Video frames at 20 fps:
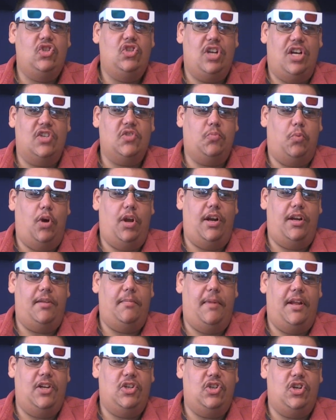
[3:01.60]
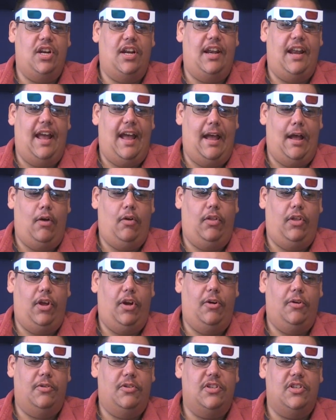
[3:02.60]
just wanted to mention it now,
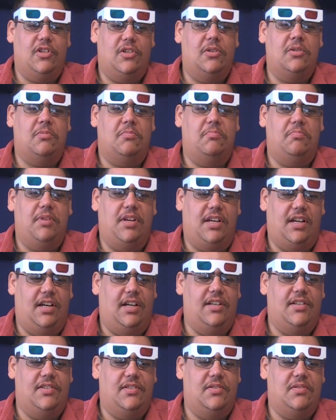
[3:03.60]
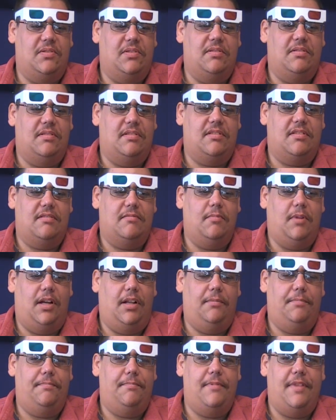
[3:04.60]
though, just because,
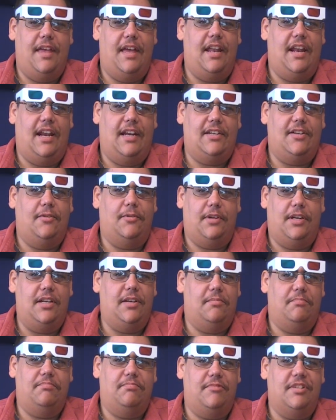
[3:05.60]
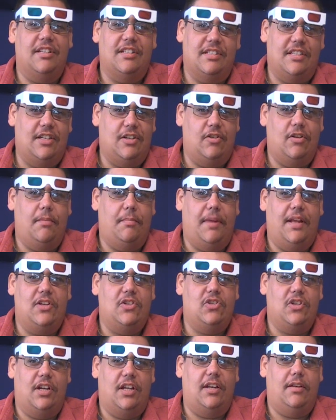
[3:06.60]
well, then I don't need to continue to
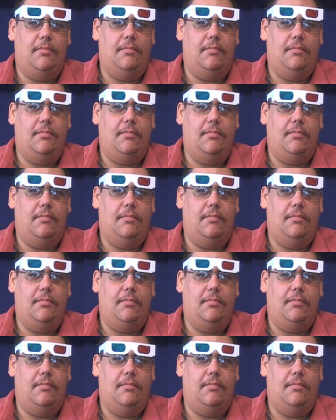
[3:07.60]
mention